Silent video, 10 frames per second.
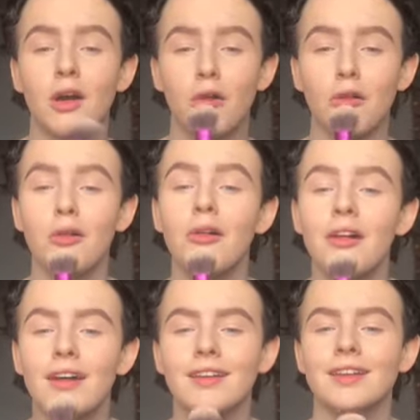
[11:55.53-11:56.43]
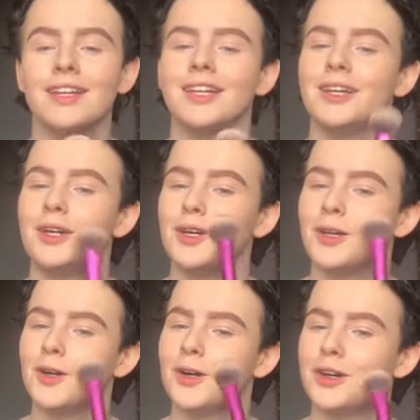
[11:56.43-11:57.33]
Who?
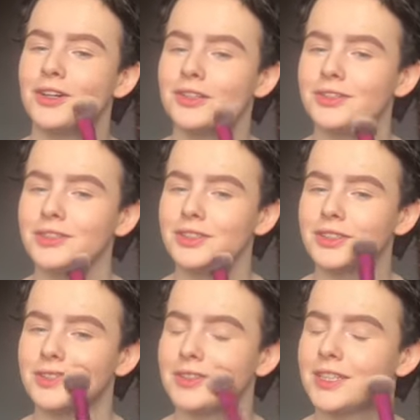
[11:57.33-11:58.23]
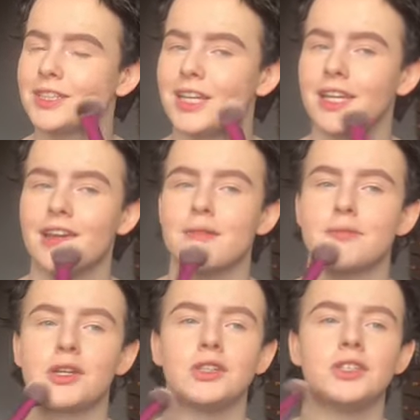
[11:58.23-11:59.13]
Halls. Really at that
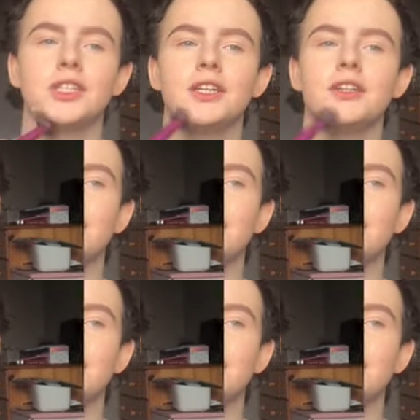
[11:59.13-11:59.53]
doorstep.